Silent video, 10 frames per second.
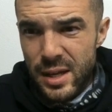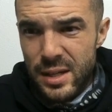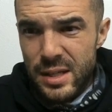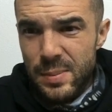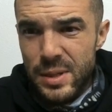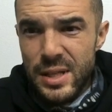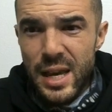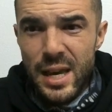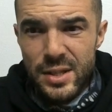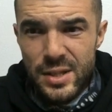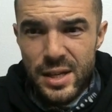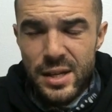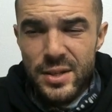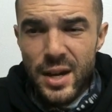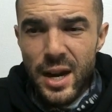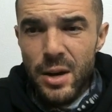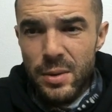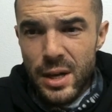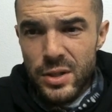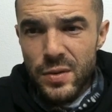ENTPs can see desire
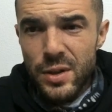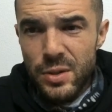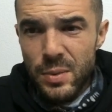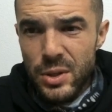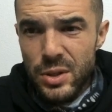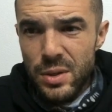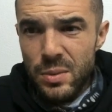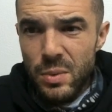with expert intuition.